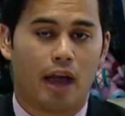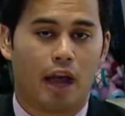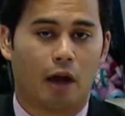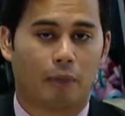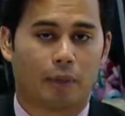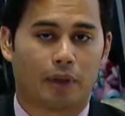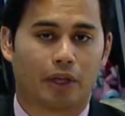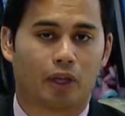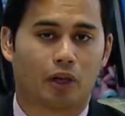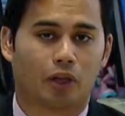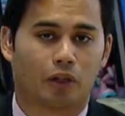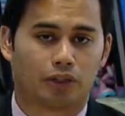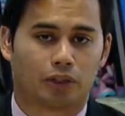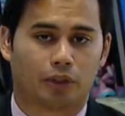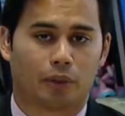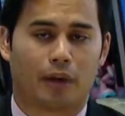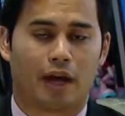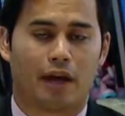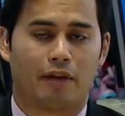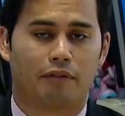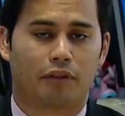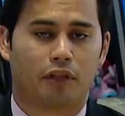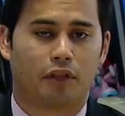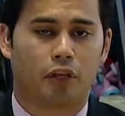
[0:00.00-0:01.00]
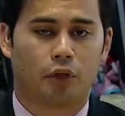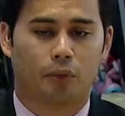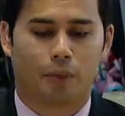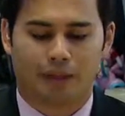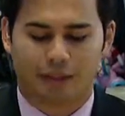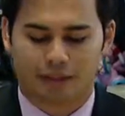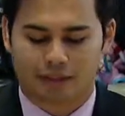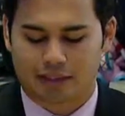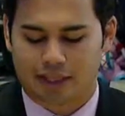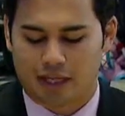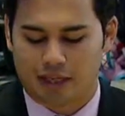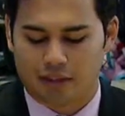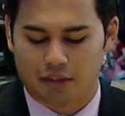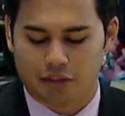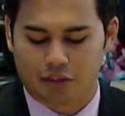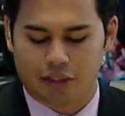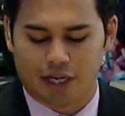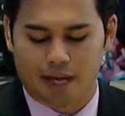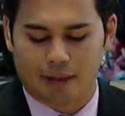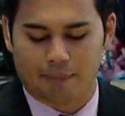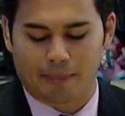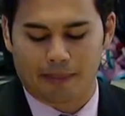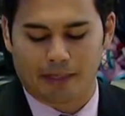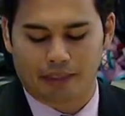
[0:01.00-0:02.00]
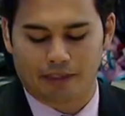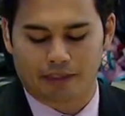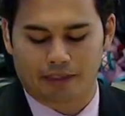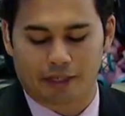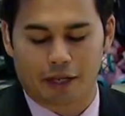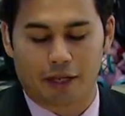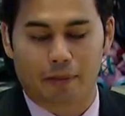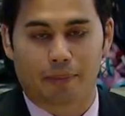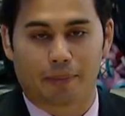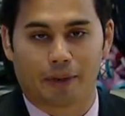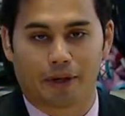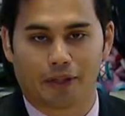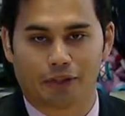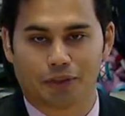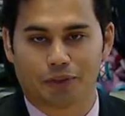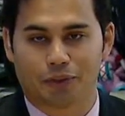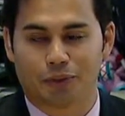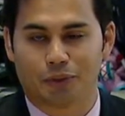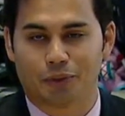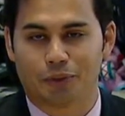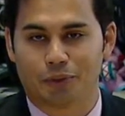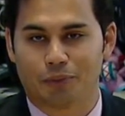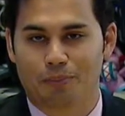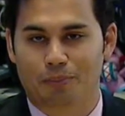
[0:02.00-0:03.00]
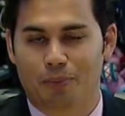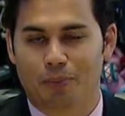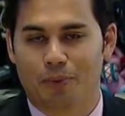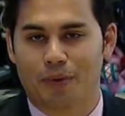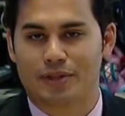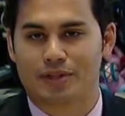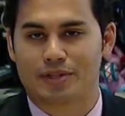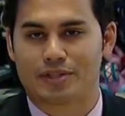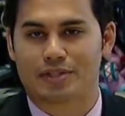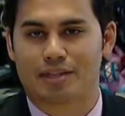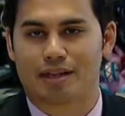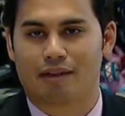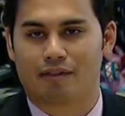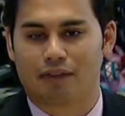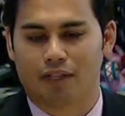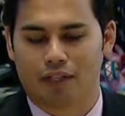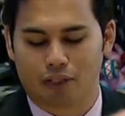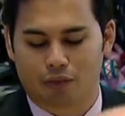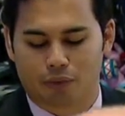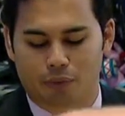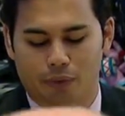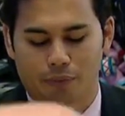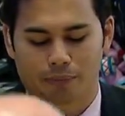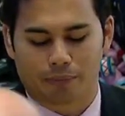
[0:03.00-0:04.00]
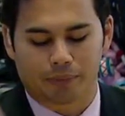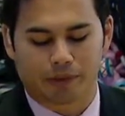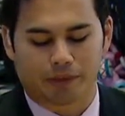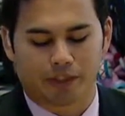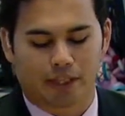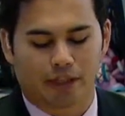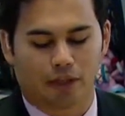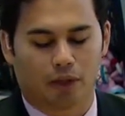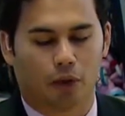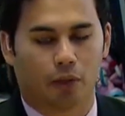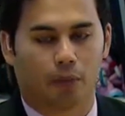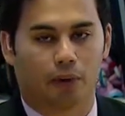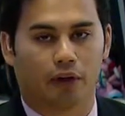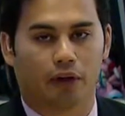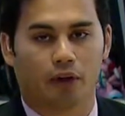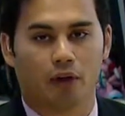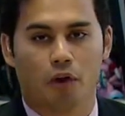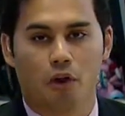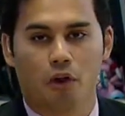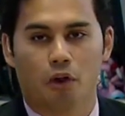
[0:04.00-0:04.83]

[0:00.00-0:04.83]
And we also have the US dollar Japanese yen pair 2.73% lower,